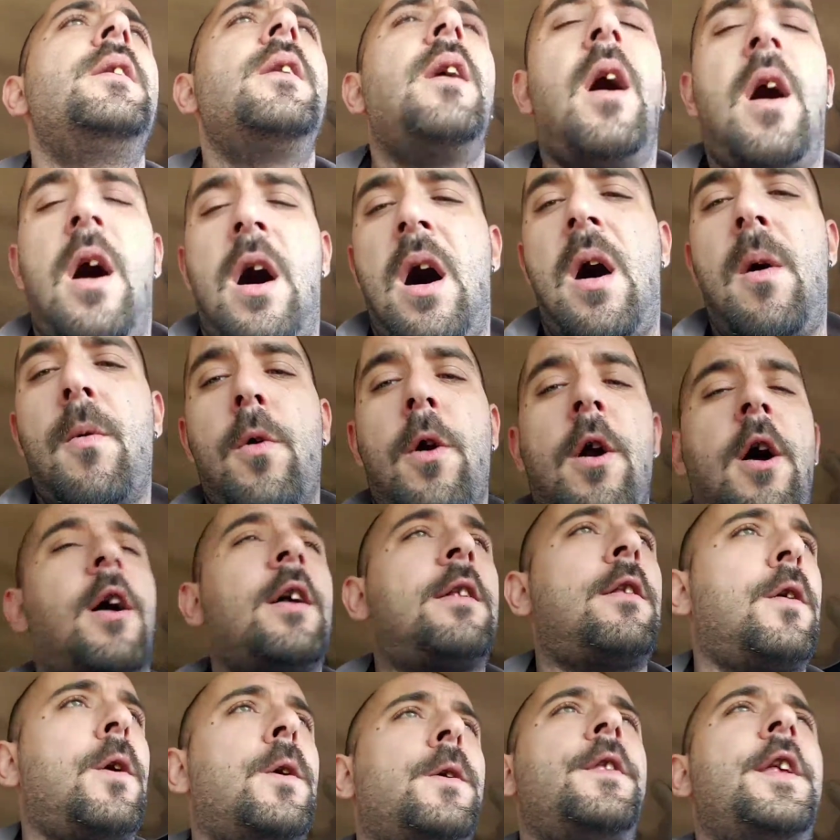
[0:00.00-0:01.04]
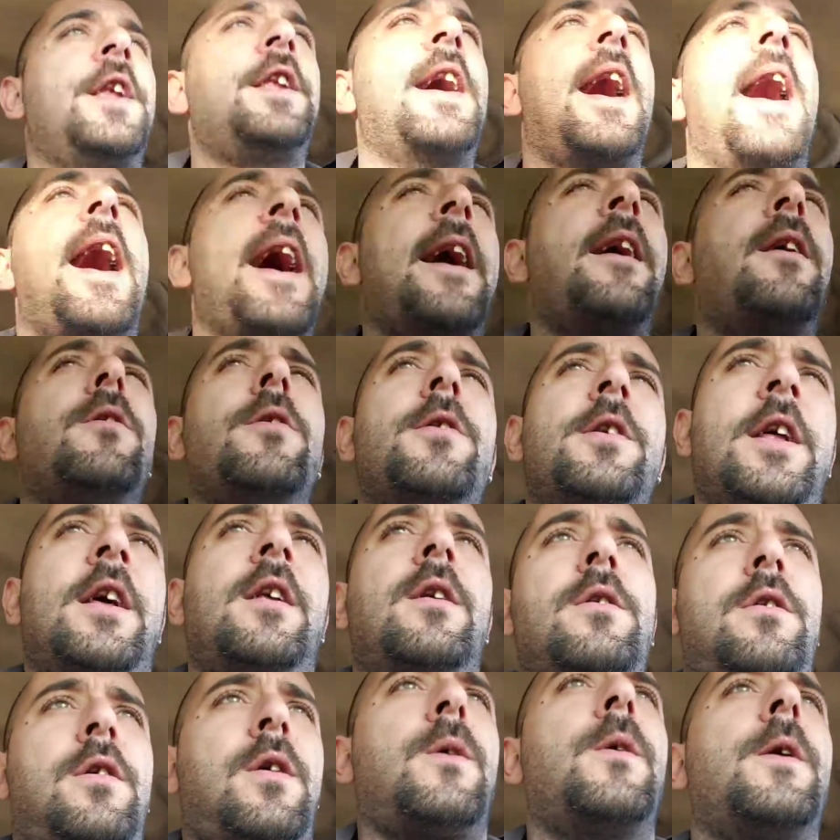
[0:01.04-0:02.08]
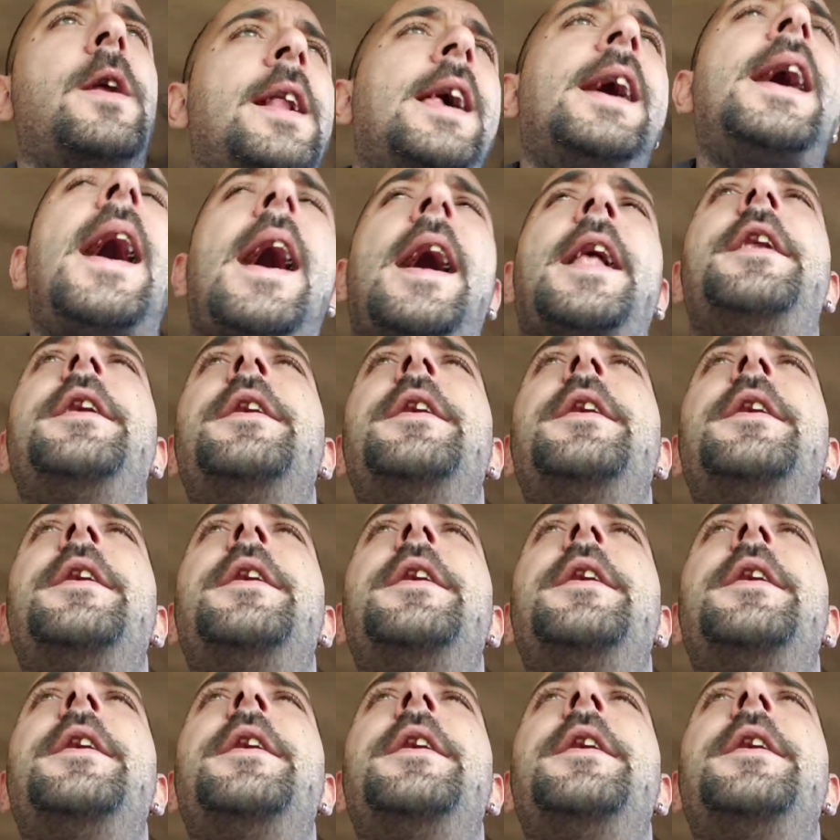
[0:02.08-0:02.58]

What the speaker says: where I'll turn the dial and it'll turn it on.